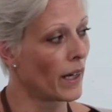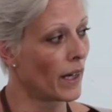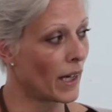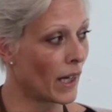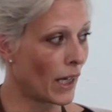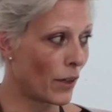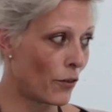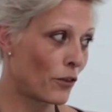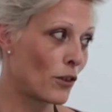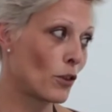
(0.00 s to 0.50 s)

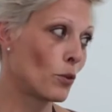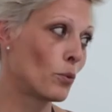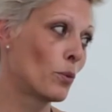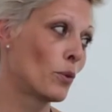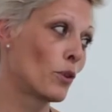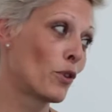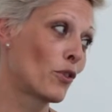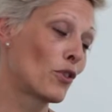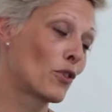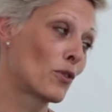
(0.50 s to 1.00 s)
If you
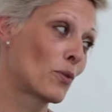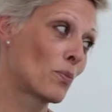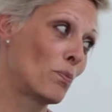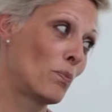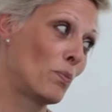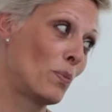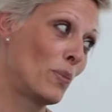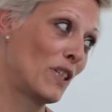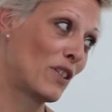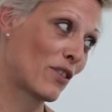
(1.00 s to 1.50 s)
would
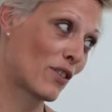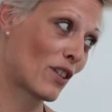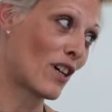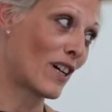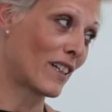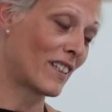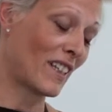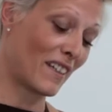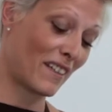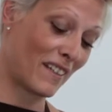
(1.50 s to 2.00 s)
be
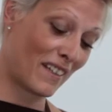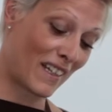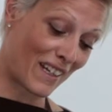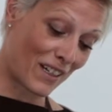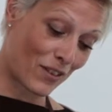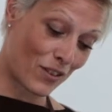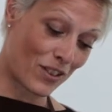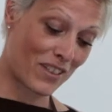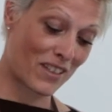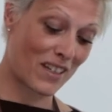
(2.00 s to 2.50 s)
starting
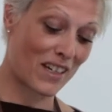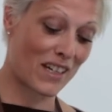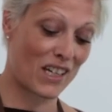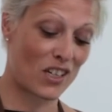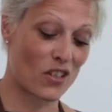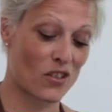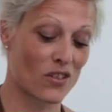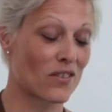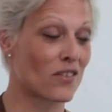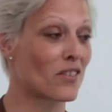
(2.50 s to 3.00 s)

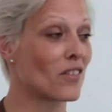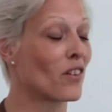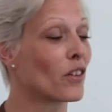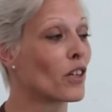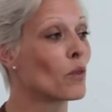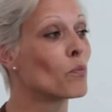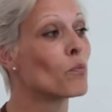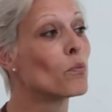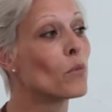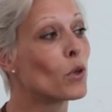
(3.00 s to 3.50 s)
negotiations on a
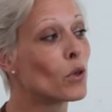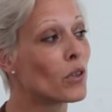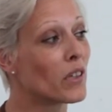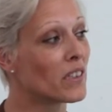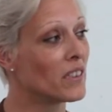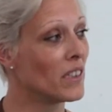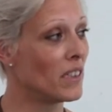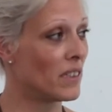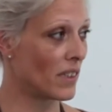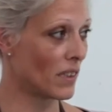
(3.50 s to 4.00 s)
more
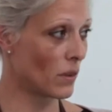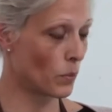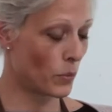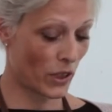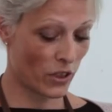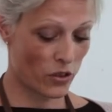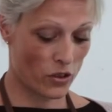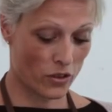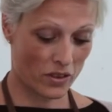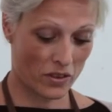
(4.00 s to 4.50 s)
detailed
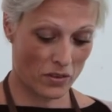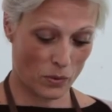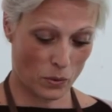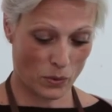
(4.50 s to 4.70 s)
budget